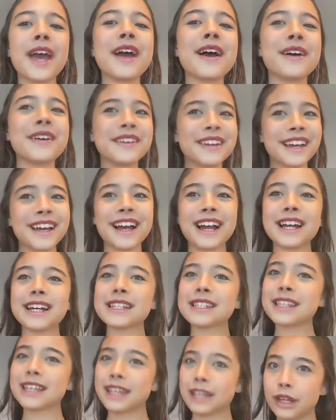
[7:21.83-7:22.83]
Okay guys,
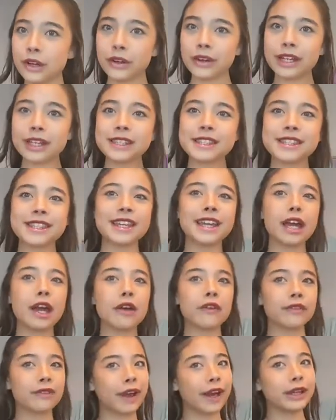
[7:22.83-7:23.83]
here is the
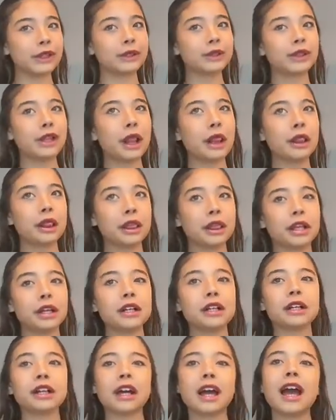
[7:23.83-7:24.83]
final
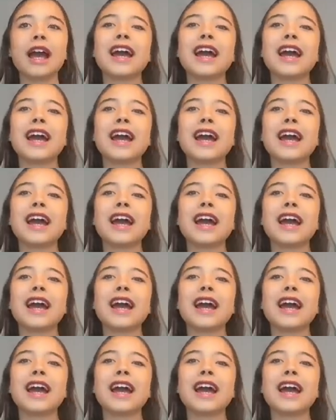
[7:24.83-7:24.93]
look.